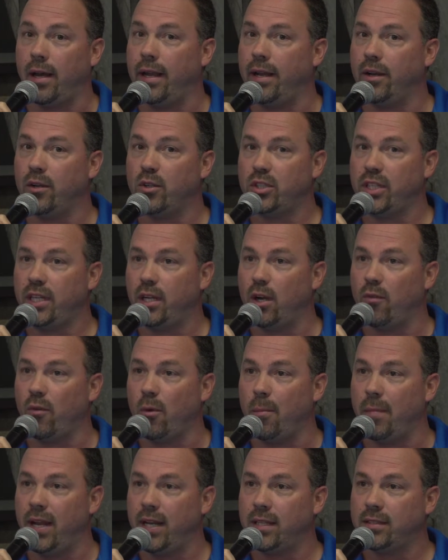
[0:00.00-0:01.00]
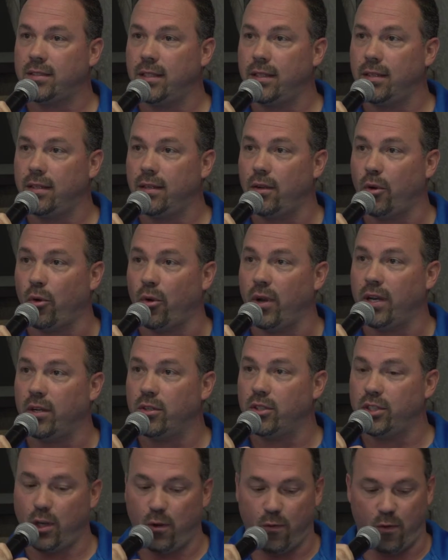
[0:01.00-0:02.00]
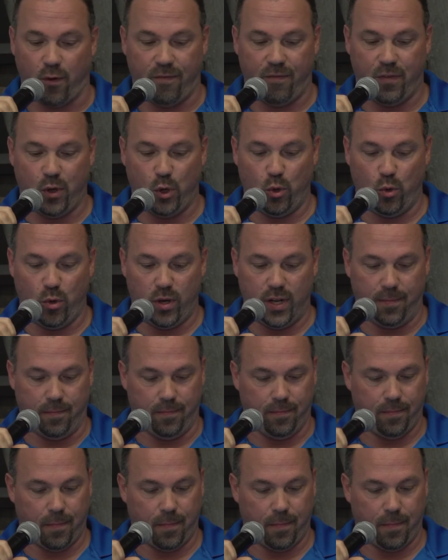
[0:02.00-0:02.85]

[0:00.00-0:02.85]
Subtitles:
energy over medicine or energy over food.